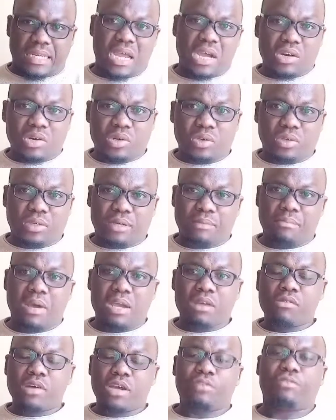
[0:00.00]
Now,
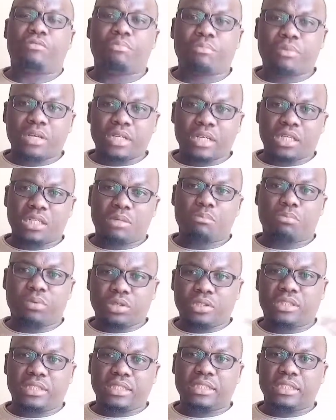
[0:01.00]
my wife
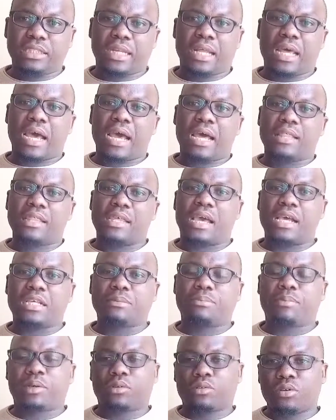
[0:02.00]
brought in the
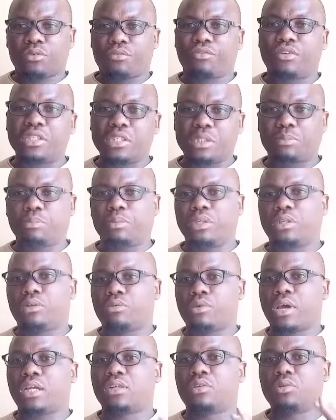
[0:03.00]
aspect of
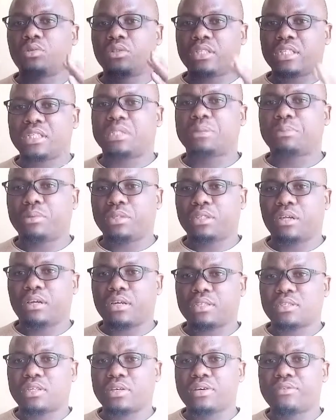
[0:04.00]
discipline. We had to discipline
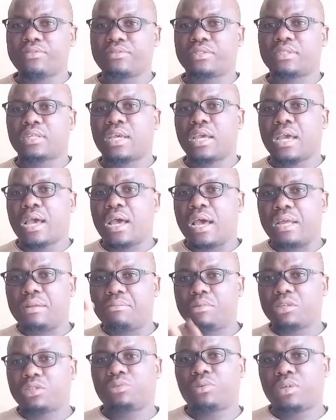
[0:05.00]
ourselves
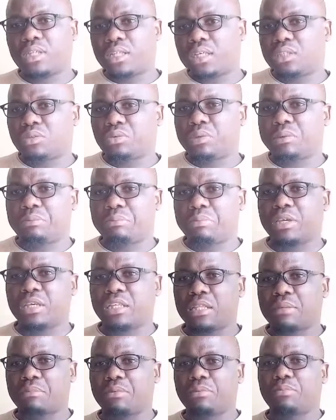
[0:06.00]
and make sure that we
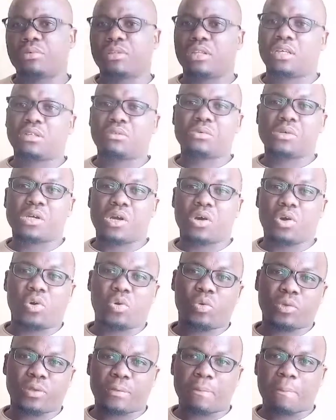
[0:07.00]
pay the people that we are
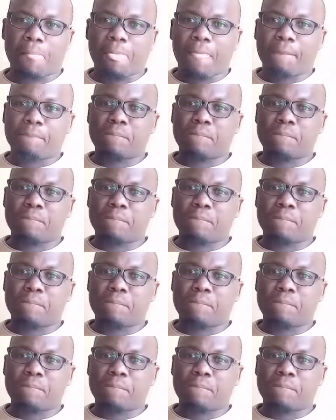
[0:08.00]
owing